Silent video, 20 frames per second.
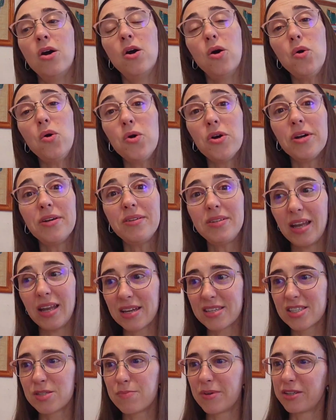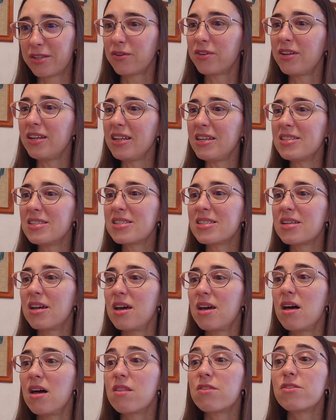Or, last but not least,
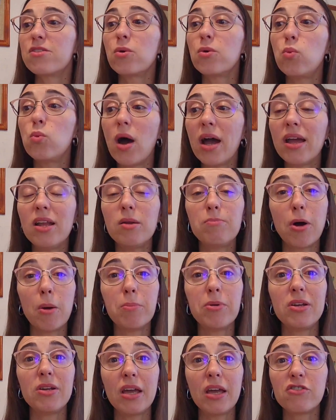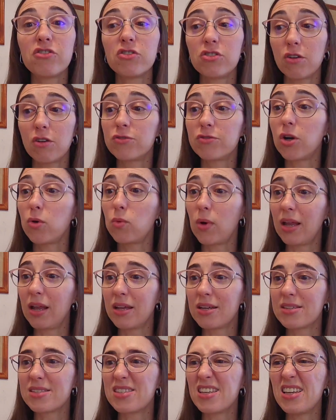the wild population of
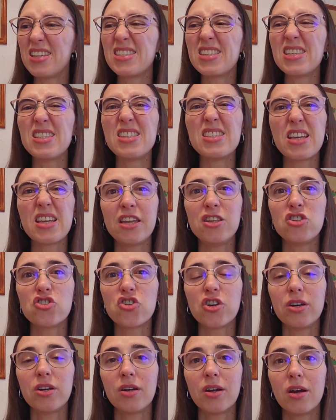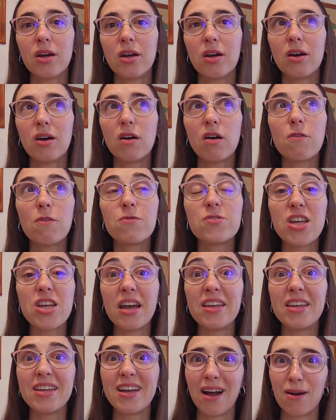koalas is in danger of
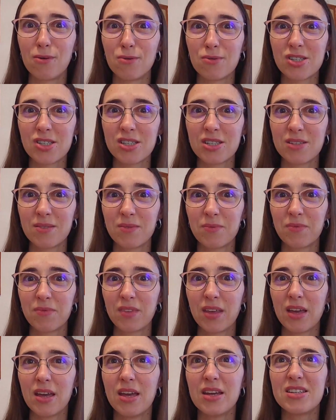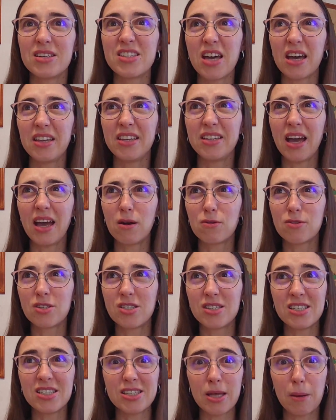dying out. Dying out,
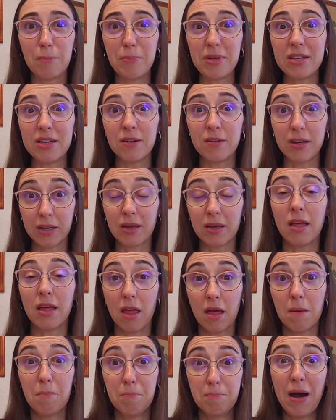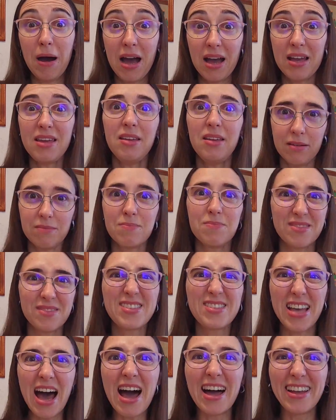disappearing by
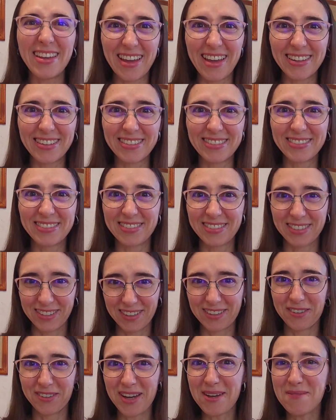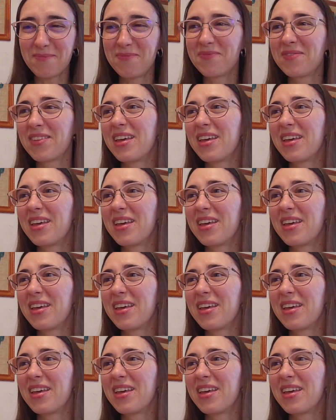dying. Okay?